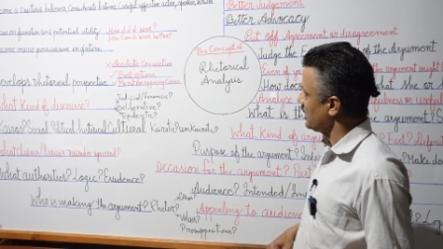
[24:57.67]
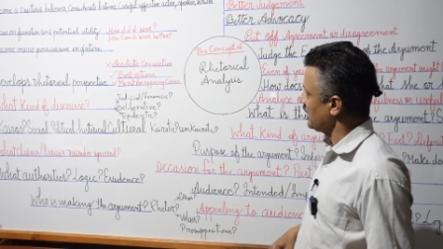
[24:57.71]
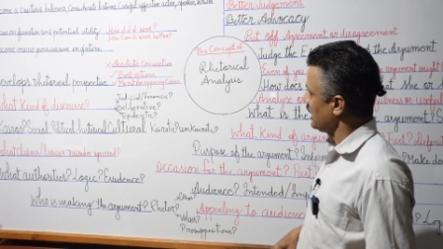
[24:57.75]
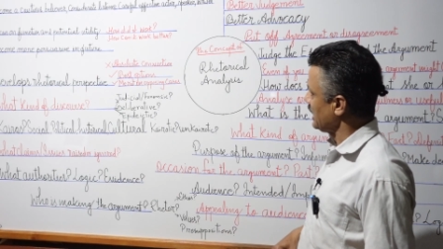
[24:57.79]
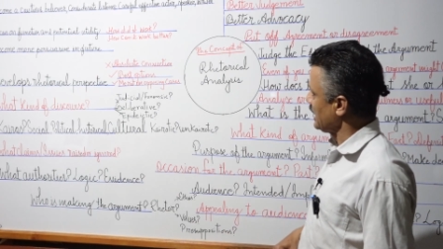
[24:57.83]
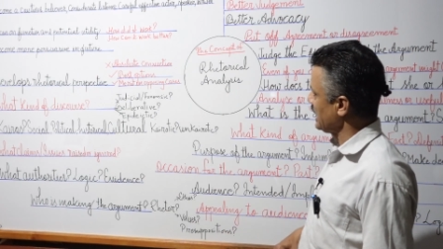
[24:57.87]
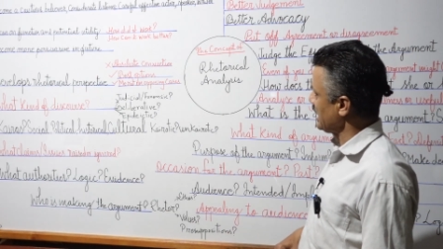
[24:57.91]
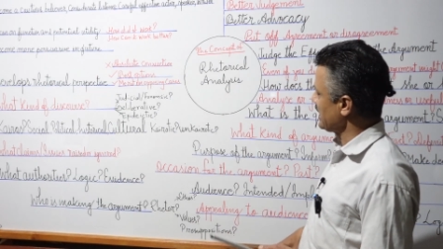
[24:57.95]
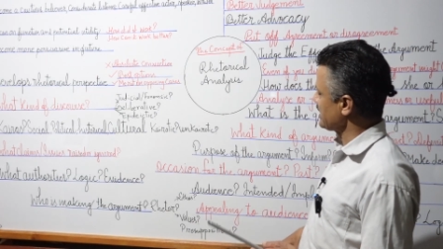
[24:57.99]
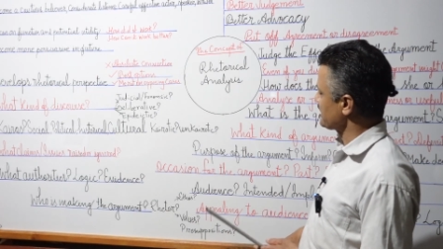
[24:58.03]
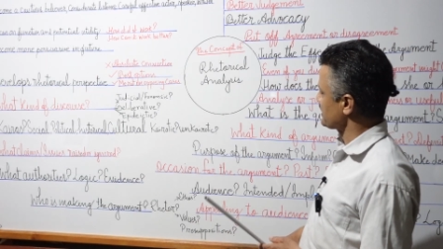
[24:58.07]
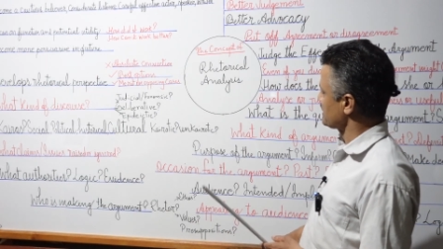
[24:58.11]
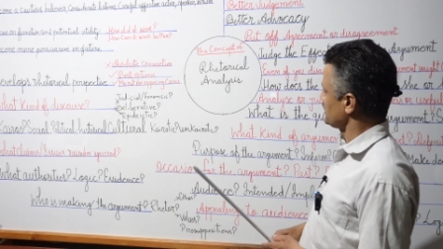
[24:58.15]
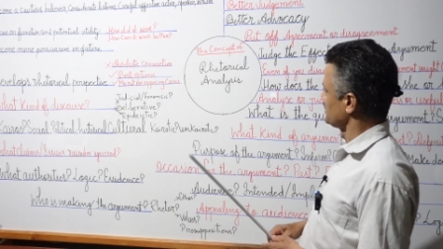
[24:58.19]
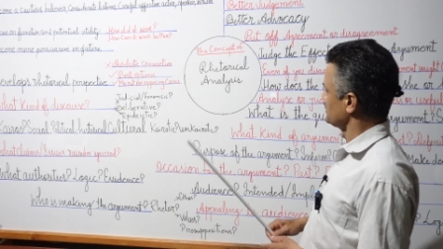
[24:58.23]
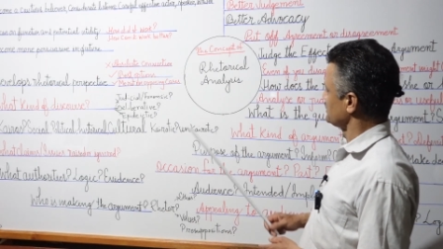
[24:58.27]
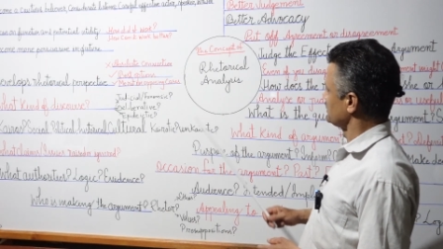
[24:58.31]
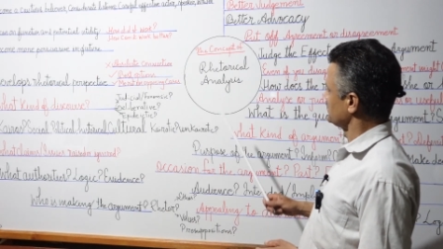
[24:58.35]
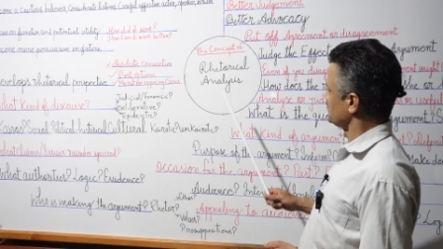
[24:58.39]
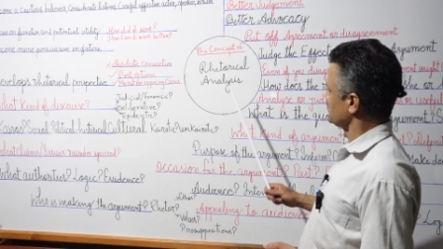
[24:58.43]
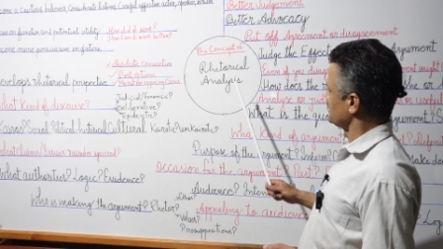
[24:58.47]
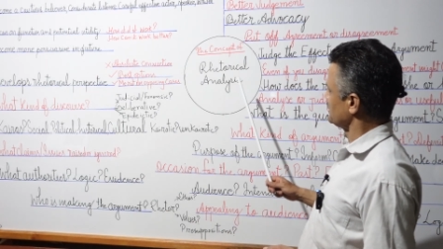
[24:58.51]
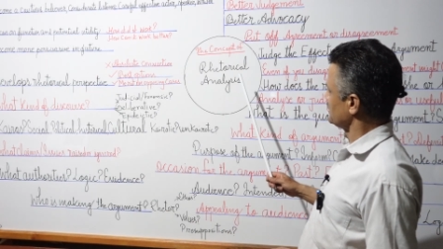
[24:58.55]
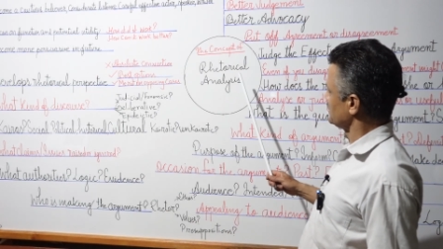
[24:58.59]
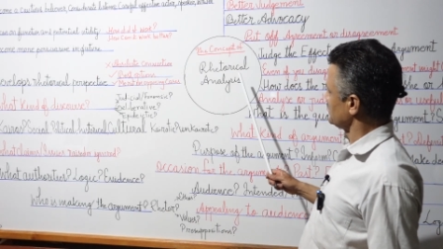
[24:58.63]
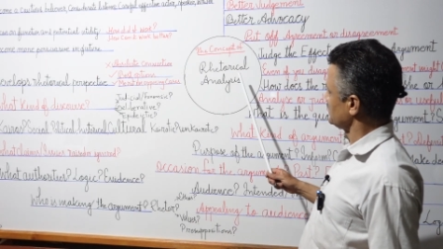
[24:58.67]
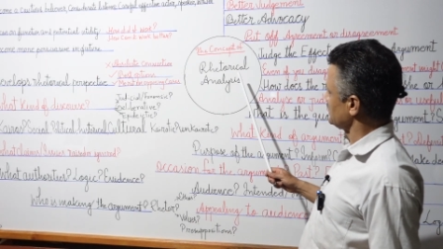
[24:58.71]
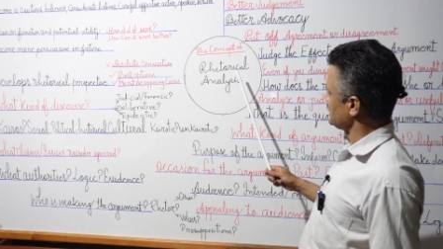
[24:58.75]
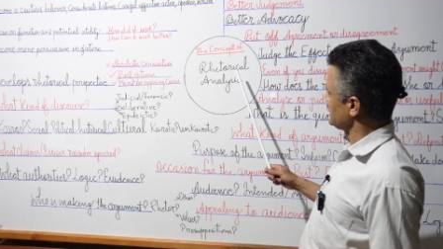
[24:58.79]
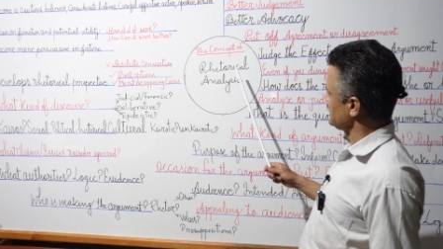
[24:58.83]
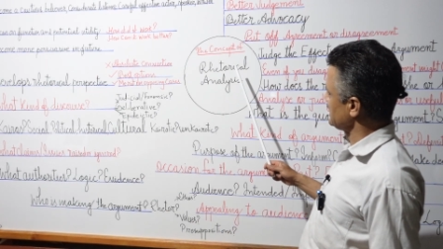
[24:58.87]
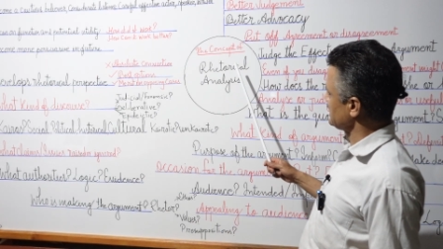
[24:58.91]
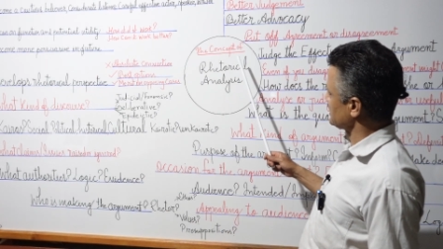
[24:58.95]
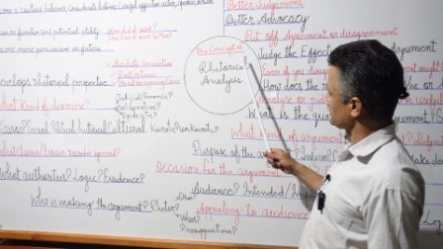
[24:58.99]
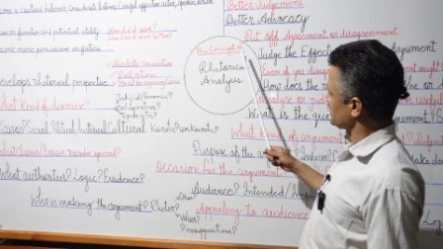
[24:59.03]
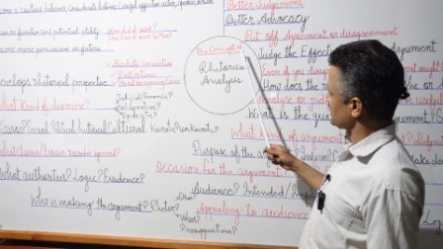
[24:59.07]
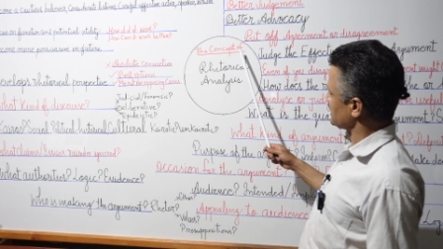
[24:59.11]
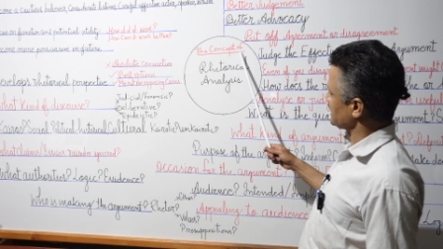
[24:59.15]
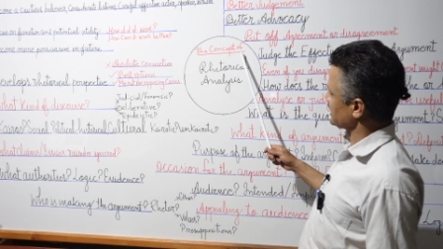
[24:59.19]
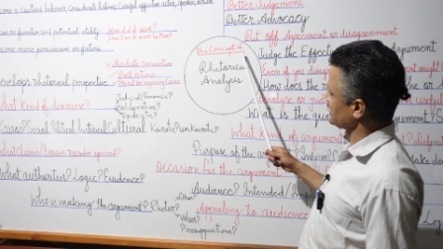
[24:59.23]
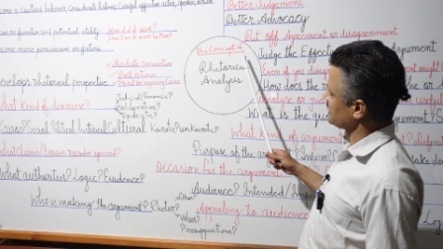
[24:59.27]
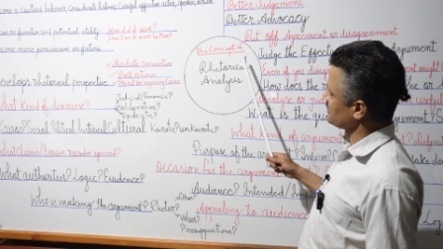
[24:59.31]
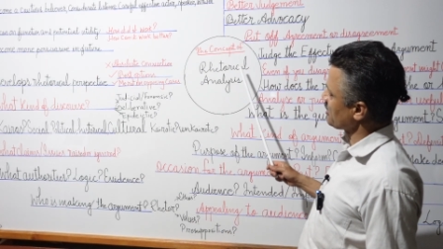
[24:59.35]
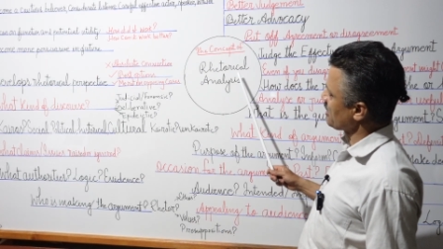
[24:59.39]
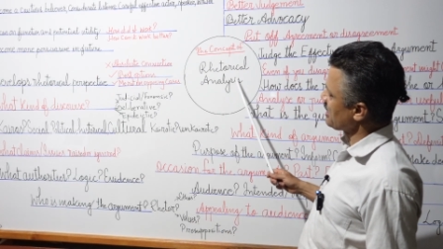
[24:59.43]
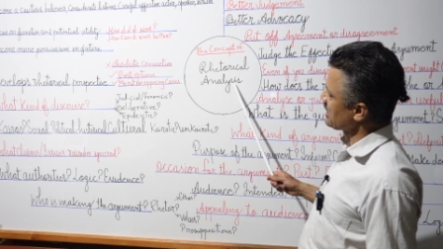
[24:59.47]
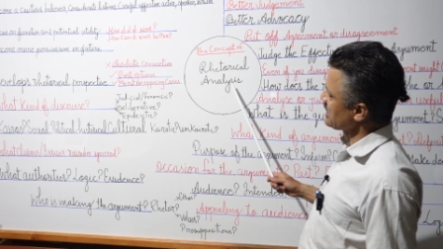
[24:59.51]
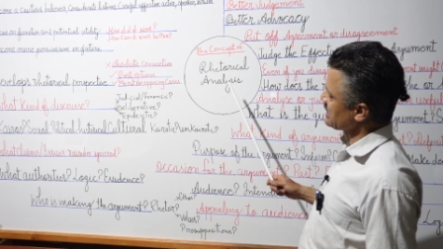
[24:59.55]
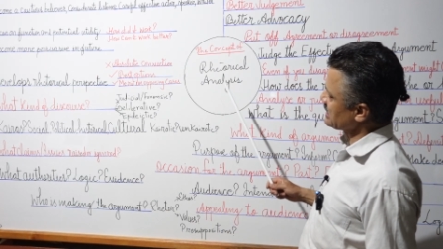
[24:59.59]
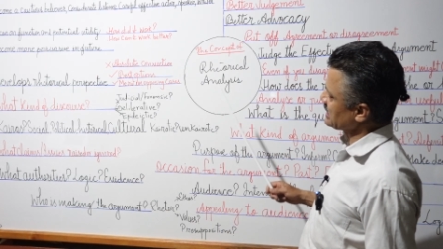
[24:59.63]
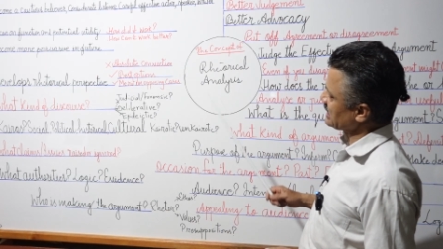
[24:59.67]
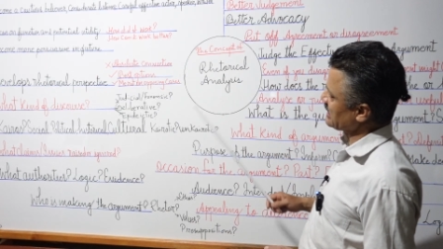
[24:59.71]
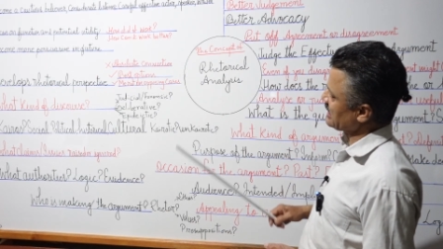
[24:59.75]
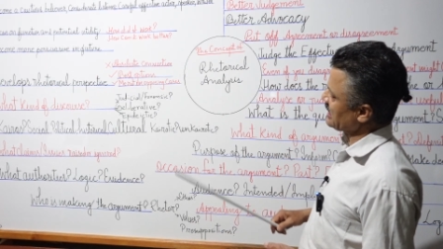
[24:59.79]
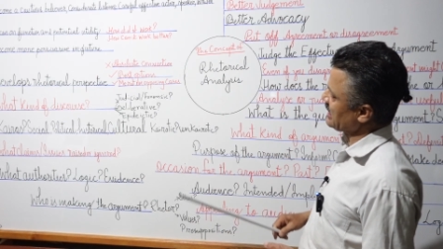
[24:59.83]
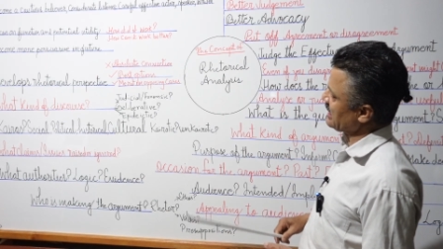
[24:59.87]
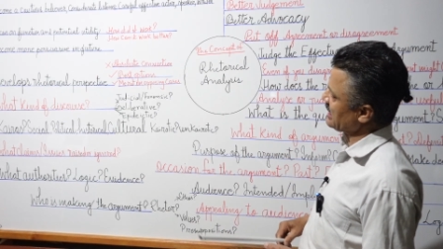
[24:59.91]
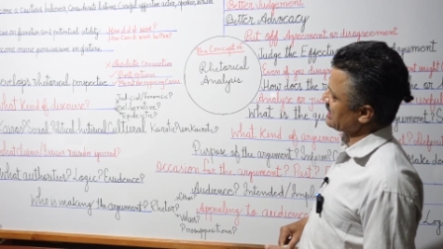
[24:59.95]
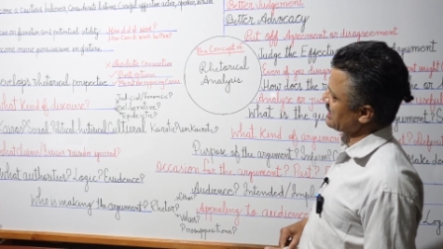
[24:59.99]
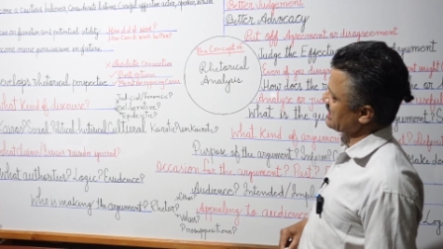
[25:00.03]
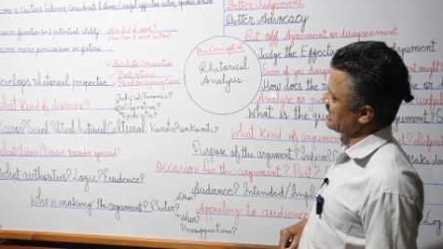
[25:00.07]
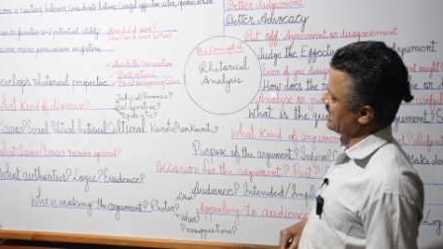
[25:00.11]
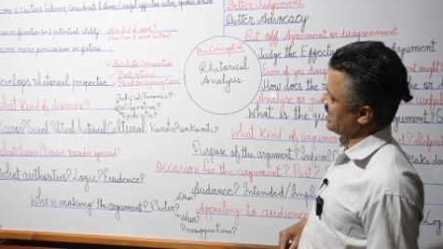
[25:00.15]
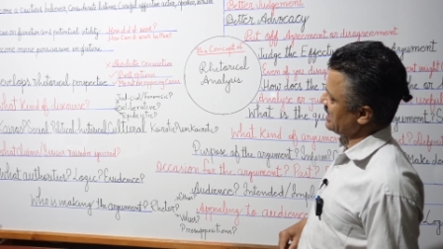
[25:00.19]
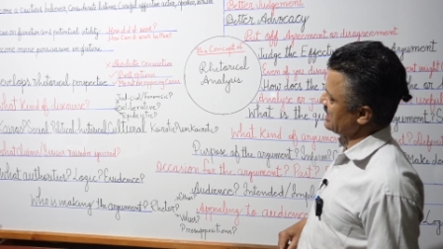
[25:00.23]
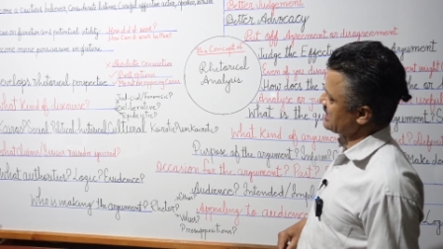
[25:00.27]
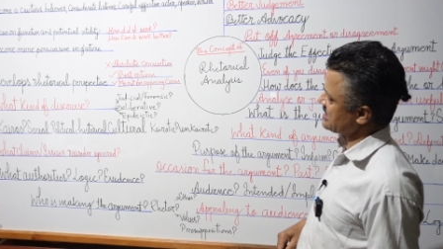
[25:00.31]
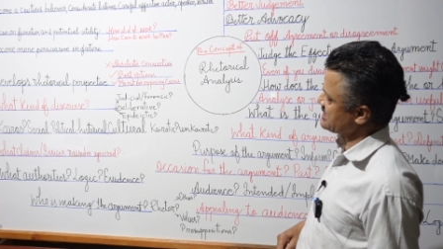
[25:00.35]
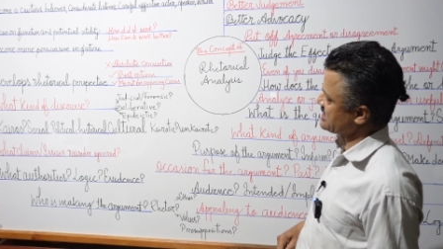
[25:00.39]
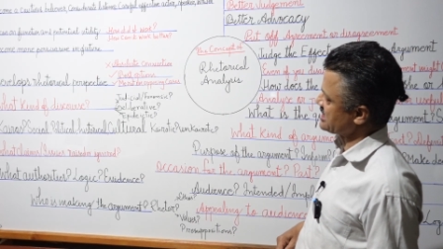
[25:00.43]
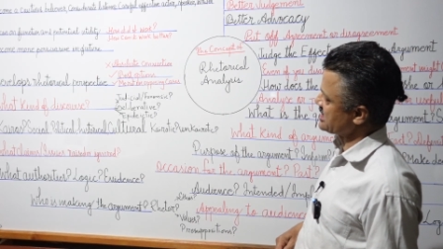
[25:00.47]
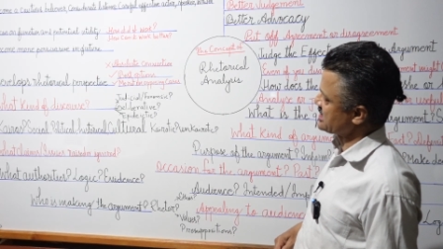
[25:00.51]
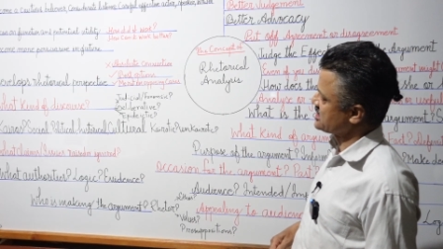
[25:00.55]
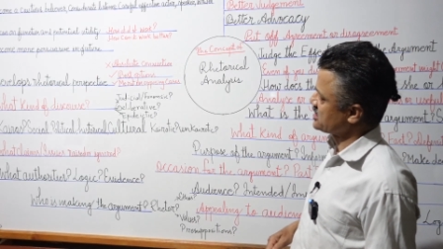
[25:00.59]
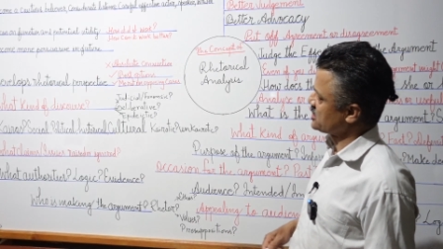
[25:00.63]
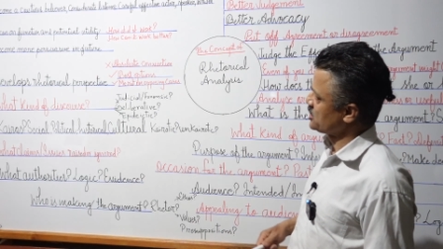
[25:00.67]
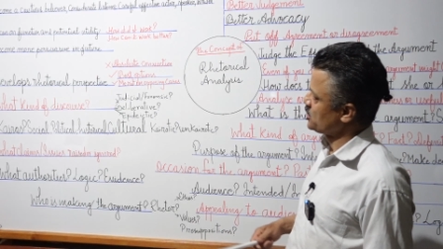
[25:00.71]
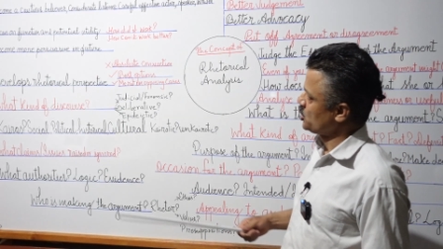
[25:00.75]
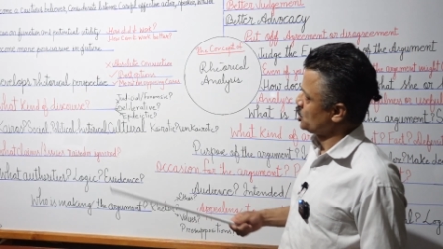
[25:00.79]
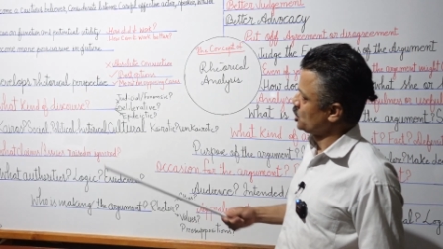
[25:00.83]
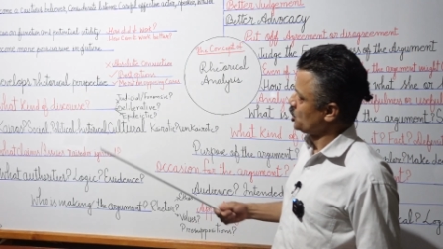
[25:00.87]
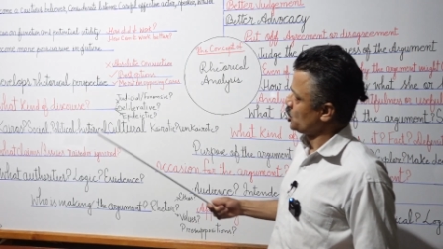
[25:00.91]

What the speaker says: And in rhetorical analysis,